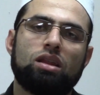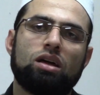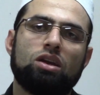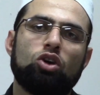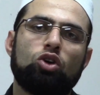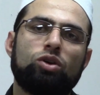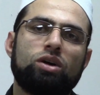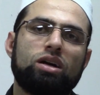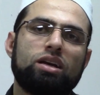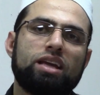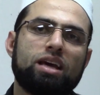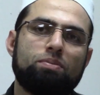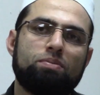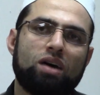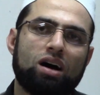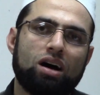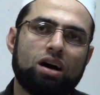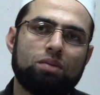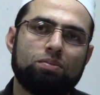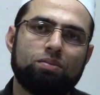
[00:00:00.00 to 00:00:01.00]
The lower lip
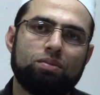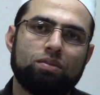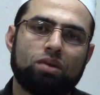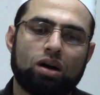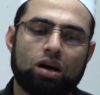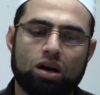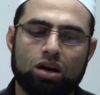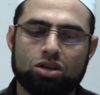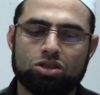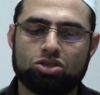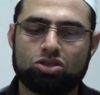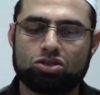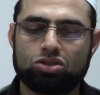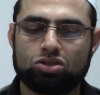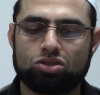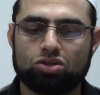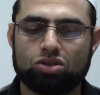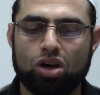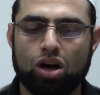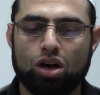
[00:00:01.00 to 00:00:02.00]
up.
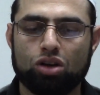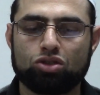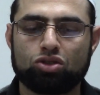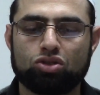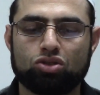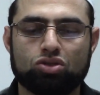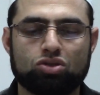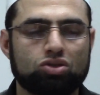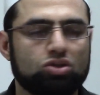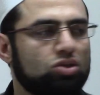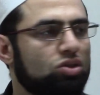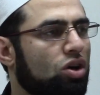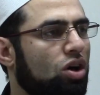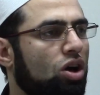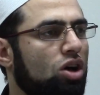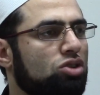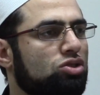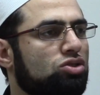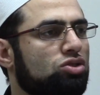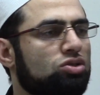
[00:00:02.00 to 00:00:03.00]
Us, us,
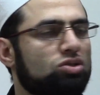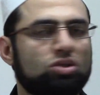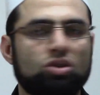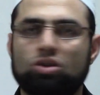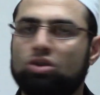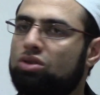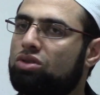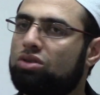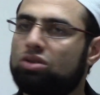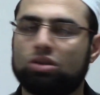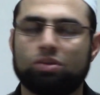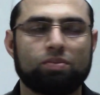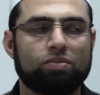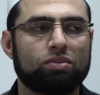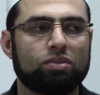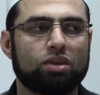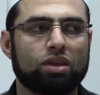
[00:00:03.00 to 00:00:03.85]
us. No.